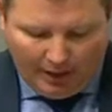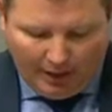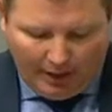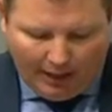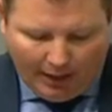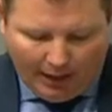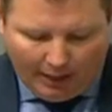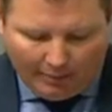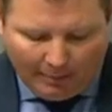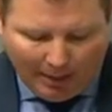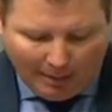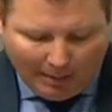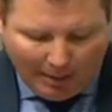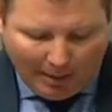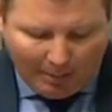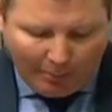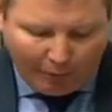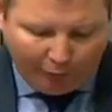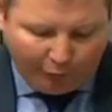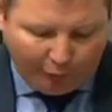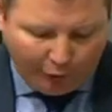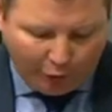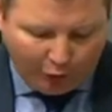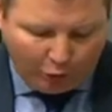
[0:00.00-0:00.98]
And the member
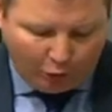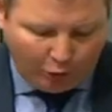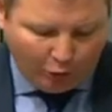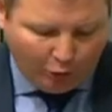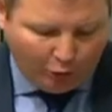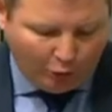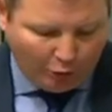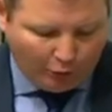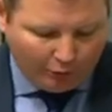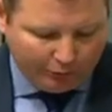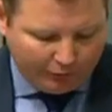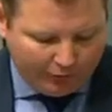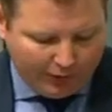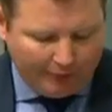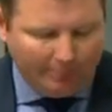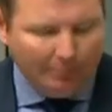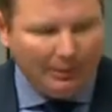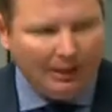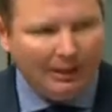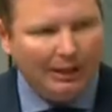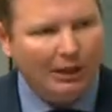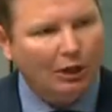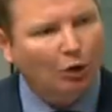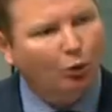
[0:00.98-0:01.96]
for Kooyong did
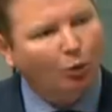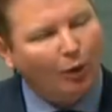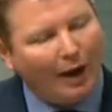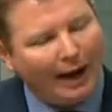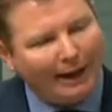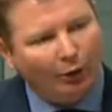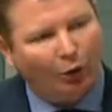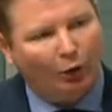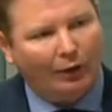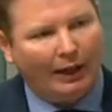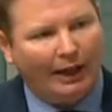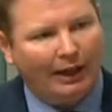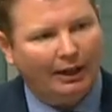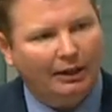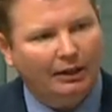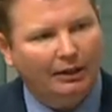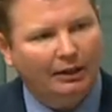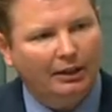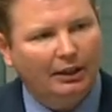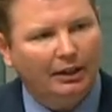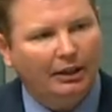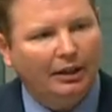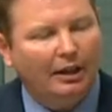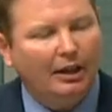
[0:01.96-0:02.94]
me the great honour
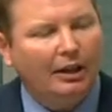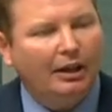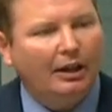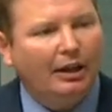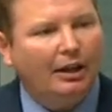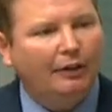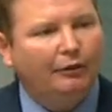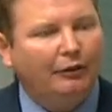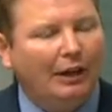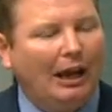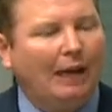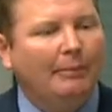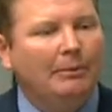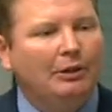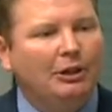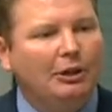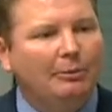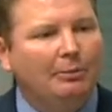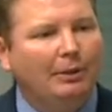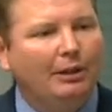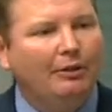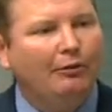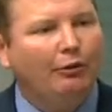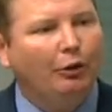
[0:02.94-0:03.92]
of coming to
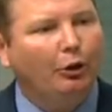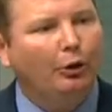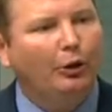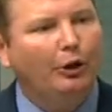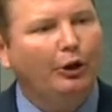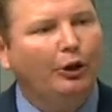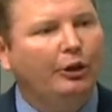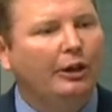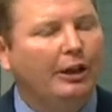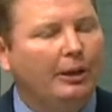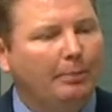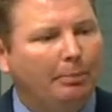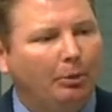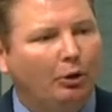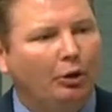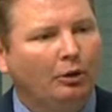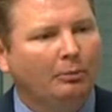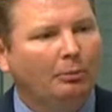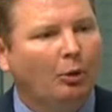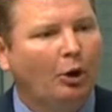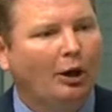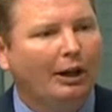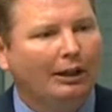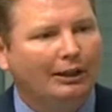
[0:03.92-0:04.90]
me very early upon
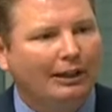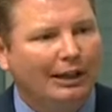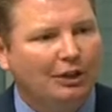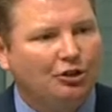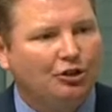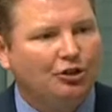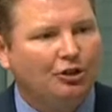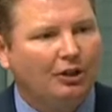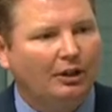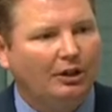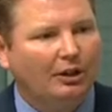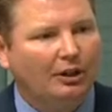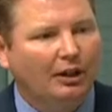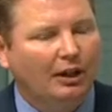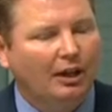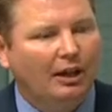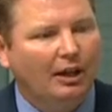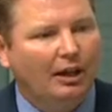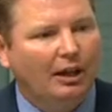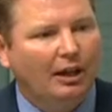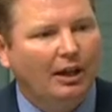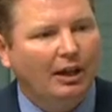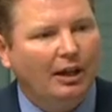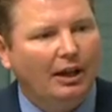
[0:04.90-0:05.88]
my election,
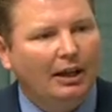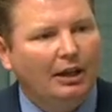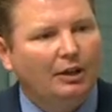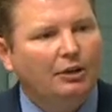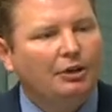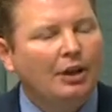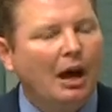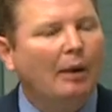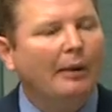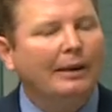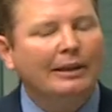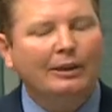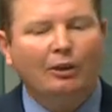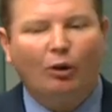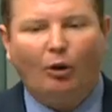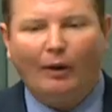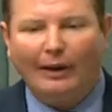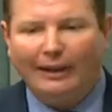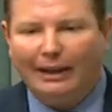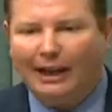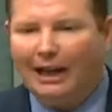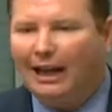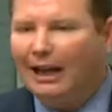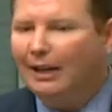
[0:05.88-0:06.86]
knowing that I
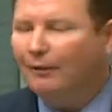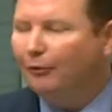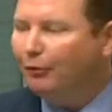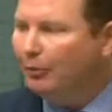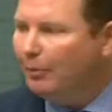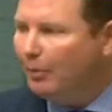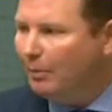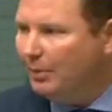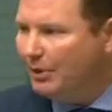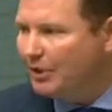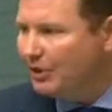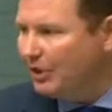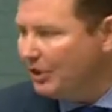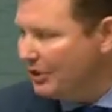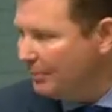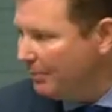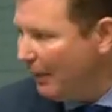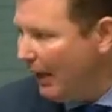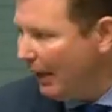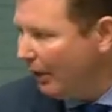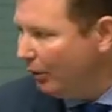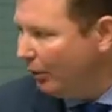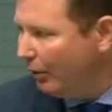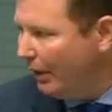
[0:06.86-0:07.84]
came from a business
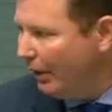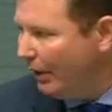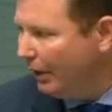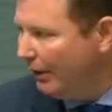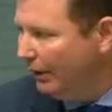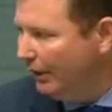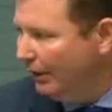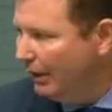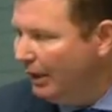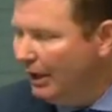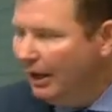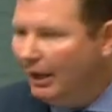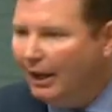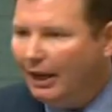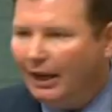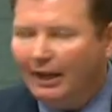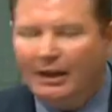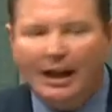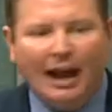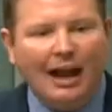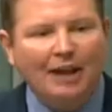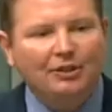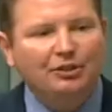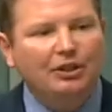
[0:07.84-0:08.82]
background, and
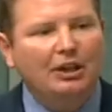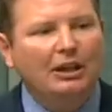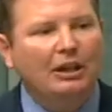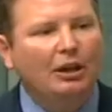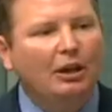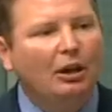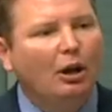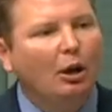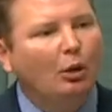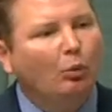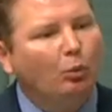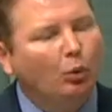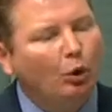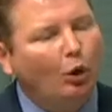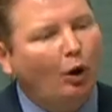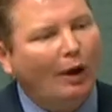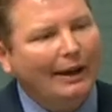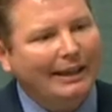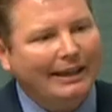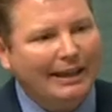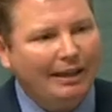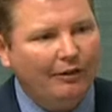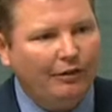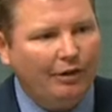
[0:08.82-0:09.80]
asking would I
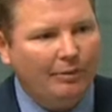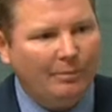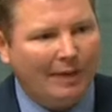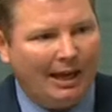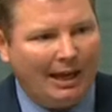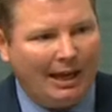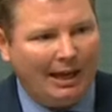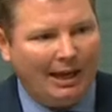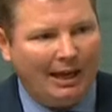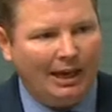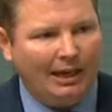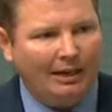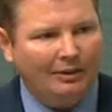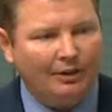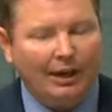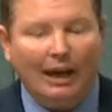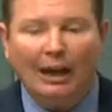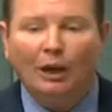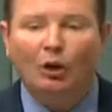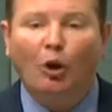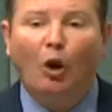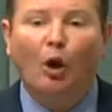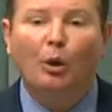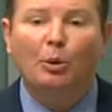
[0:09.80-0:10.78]
give him a hand,
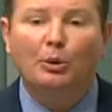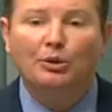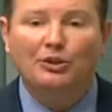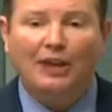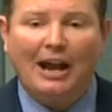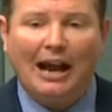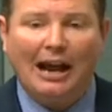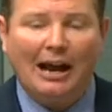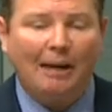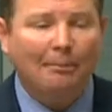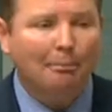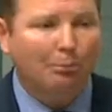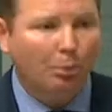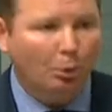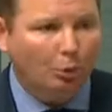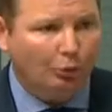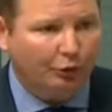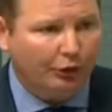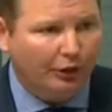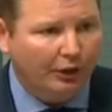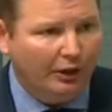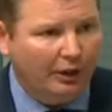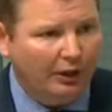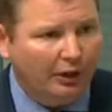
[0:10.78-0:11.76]
and I was humbled
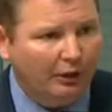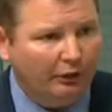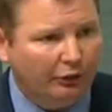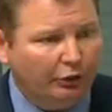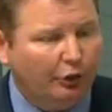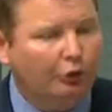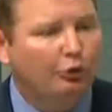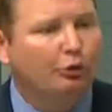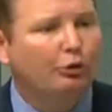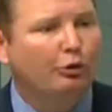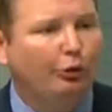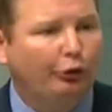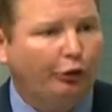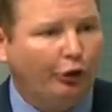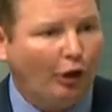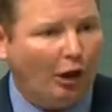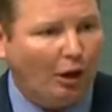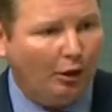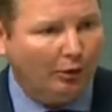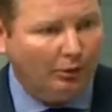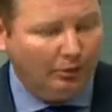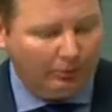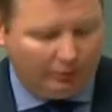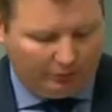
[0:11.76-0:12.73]
to do so.
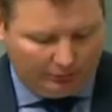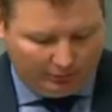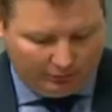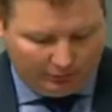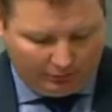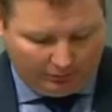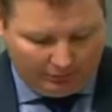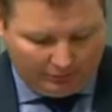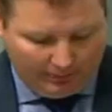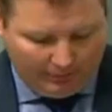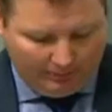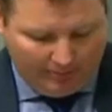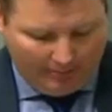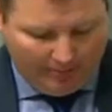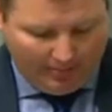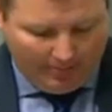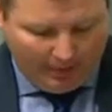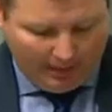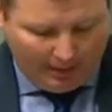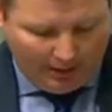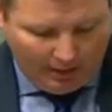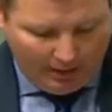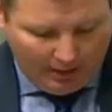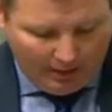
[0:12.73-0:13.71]

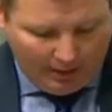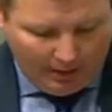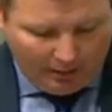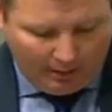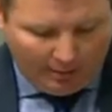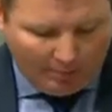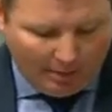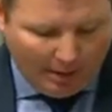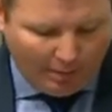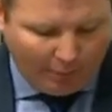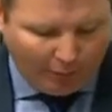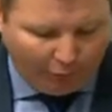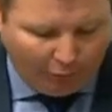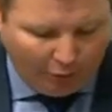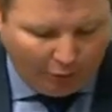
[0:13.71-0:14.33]
The member for